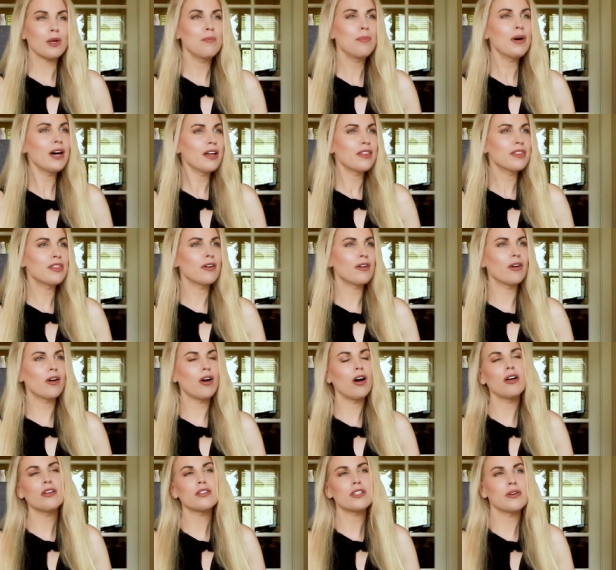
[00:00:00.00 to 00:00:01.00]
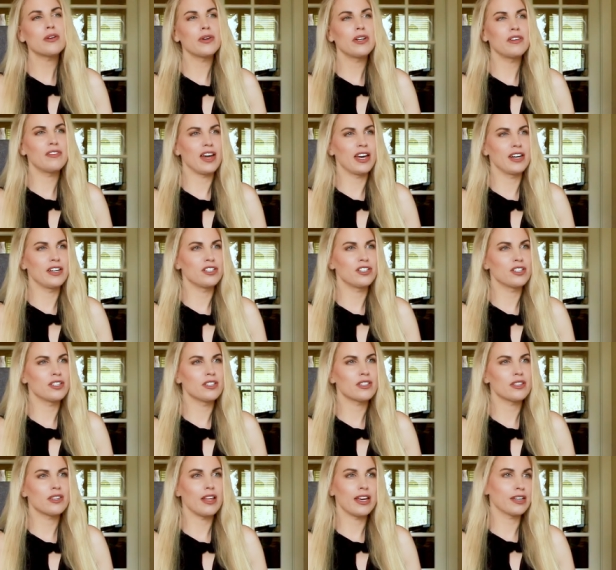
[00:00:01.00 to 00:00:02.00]
But there are also
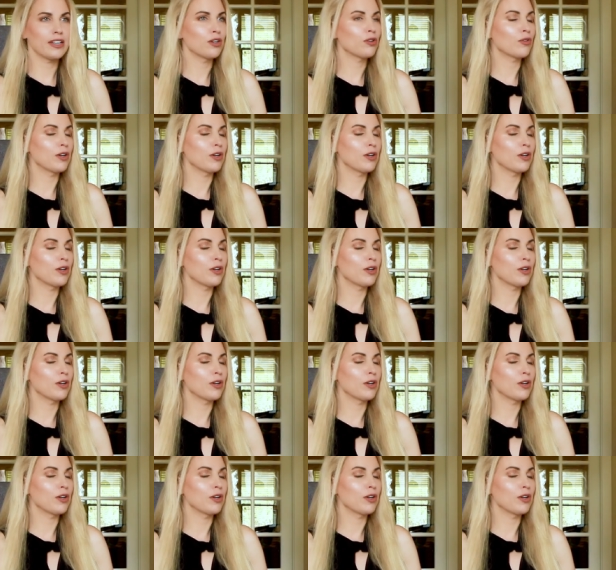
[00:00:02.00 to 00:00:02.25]
advantages like